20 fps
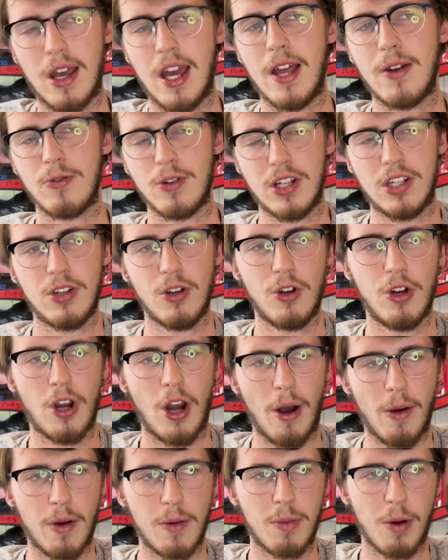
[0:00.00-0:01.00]
Henry
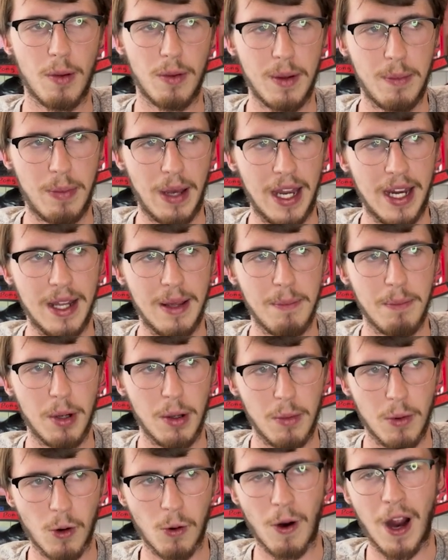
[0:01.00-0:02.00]
Cejudo would probably beat him,
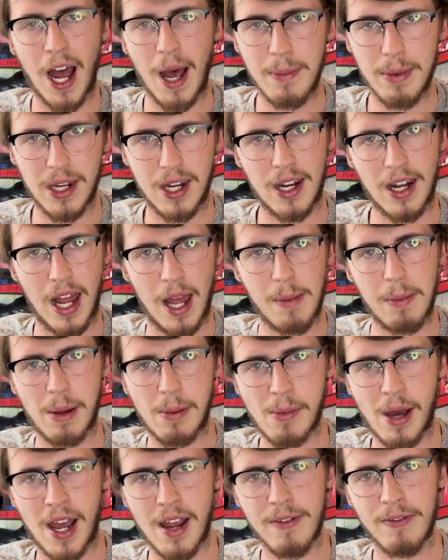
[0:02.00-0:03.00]
but Merab in an
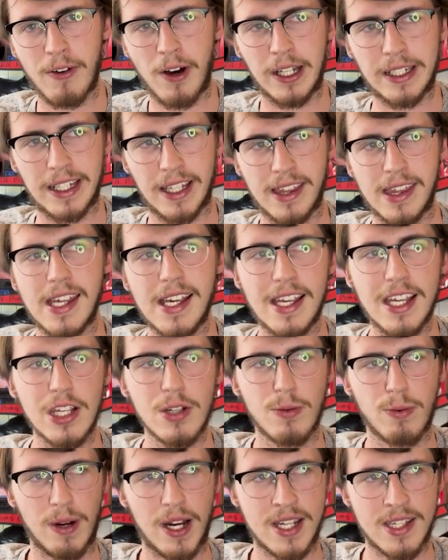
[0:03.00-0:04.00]
MMA fight, I think
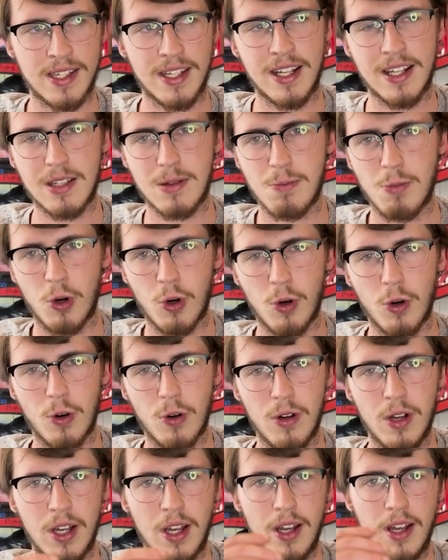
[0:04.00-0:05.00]
his wrestling's more